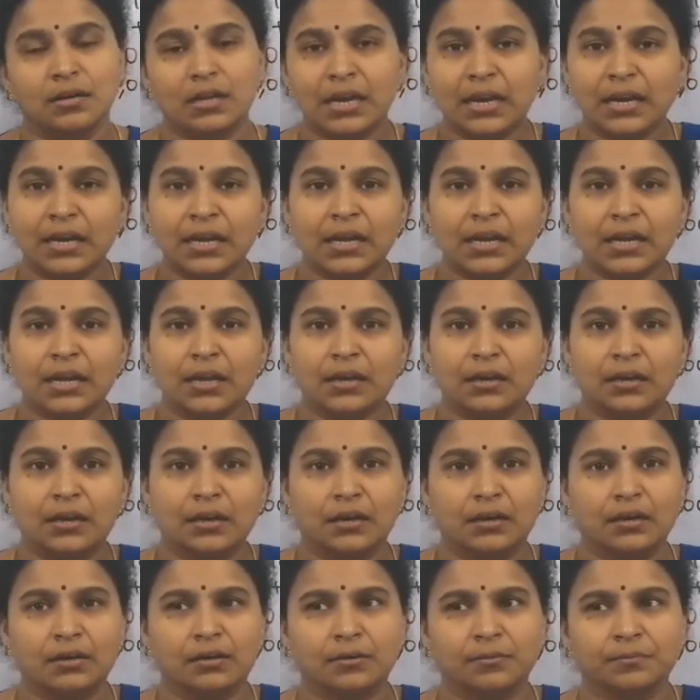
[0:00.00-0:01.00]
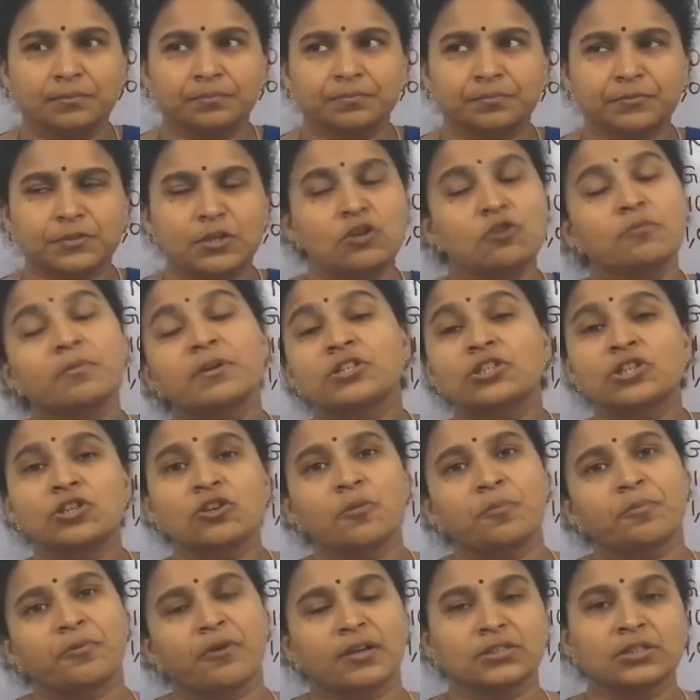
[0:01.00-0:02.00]
DNA human
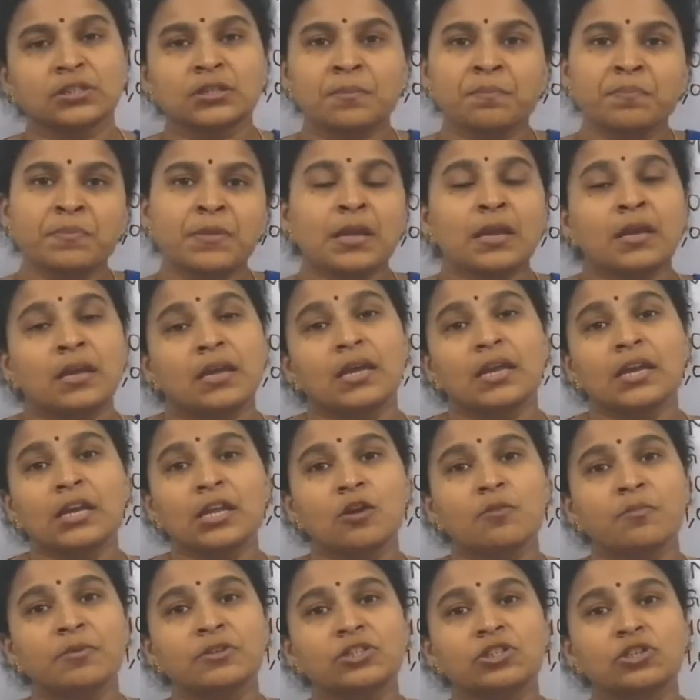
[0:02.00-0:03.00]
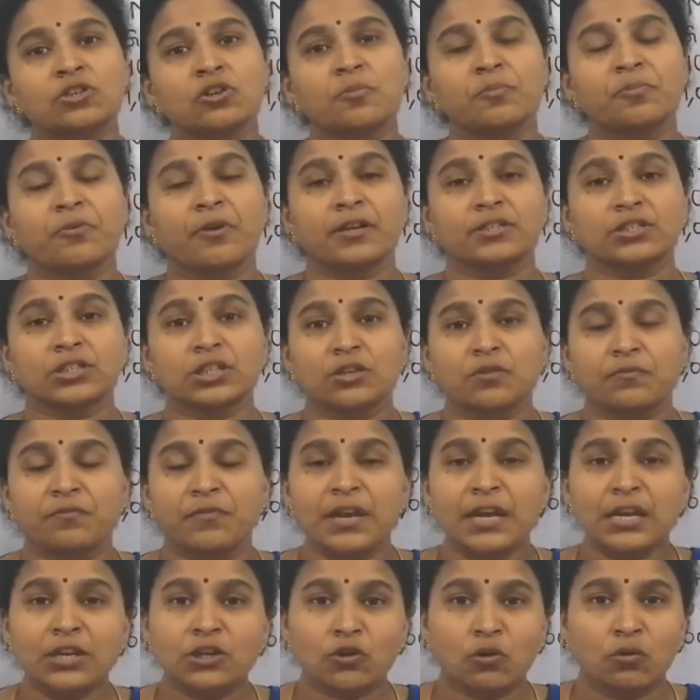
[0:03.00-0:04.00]
genome project, in human genome project,
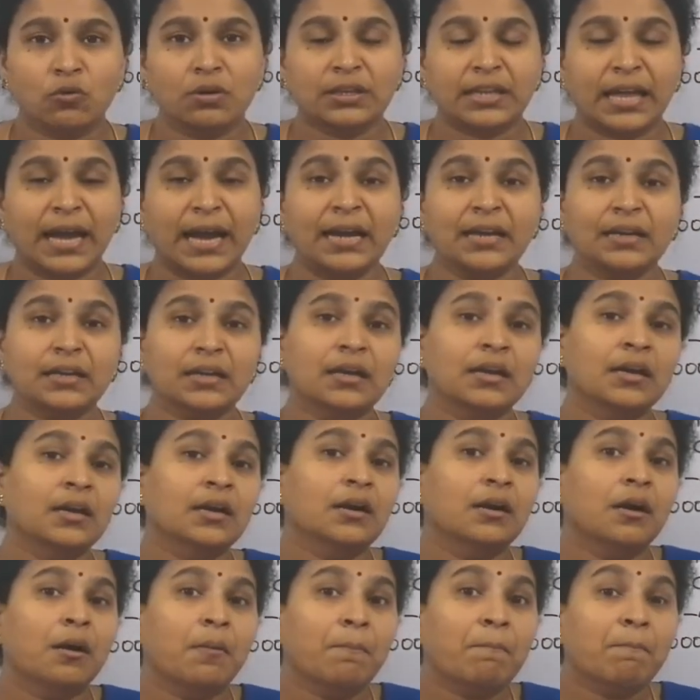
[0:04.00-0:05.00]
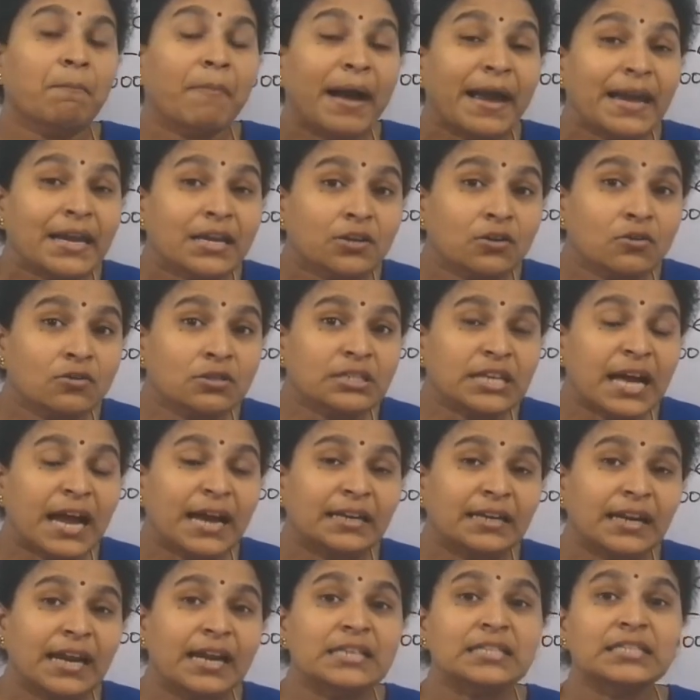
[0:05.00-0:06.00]
we told that
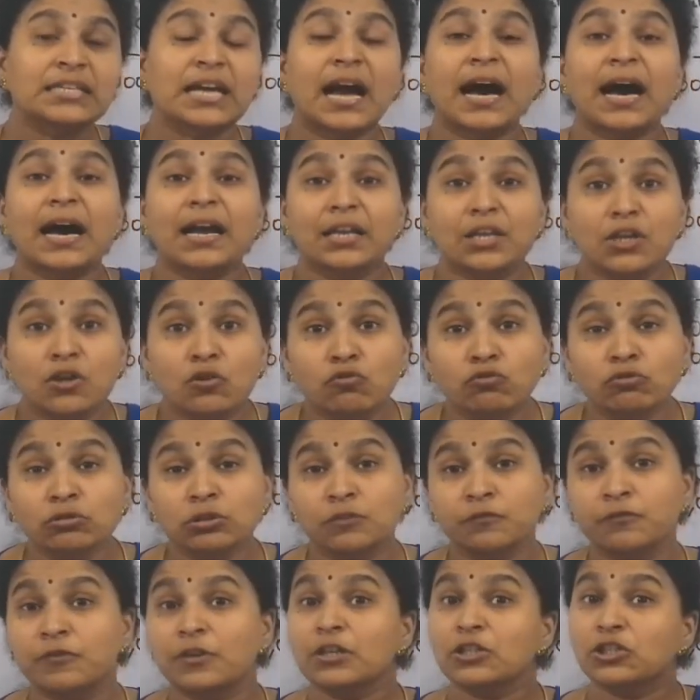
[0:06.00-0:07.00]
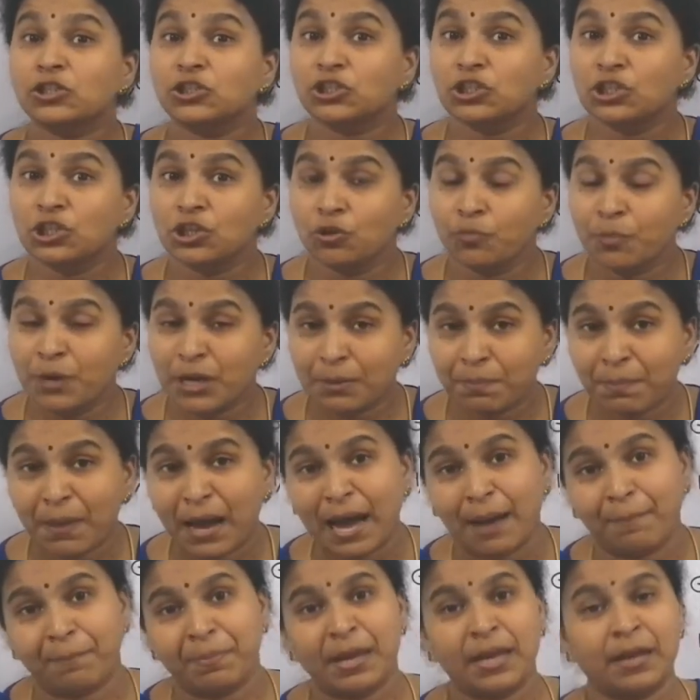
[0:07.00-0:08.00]
microsatellites are used for genomic
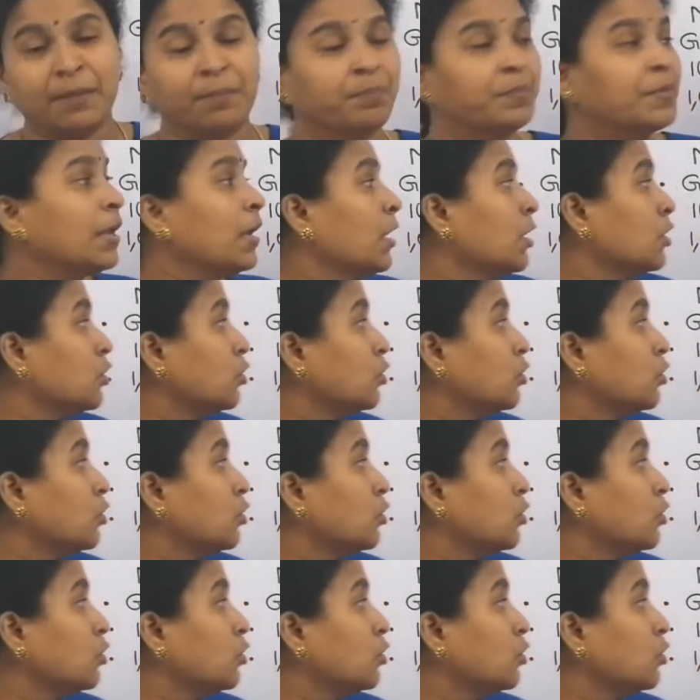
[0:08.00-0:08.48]
mapping.